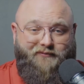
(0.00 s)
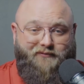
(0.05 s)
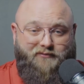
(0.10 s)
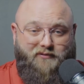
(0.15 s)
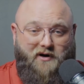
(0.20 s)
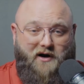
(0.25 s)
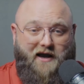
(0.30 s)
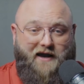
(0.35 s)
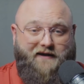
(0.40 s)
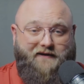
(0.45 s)

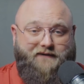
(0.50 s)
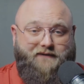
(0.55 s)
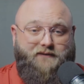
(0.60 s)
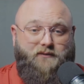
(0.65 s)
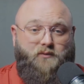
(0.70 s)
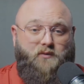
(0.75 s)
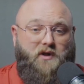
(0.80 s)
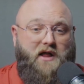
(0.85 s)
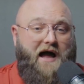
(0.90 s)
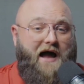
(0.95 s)
price
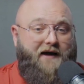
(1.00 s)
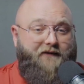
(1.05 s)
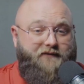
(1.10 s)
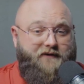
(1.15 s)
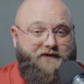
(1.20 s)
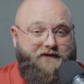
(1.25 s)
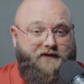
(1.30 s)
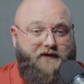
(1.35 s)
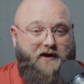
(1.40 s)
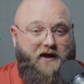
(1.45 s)
will
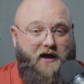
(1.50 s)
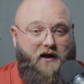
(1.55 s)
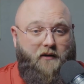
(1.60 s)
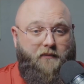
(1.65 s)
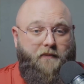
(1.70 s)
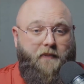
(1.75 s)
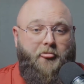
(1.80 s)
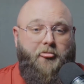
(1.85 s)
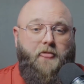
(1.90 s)
obviously help.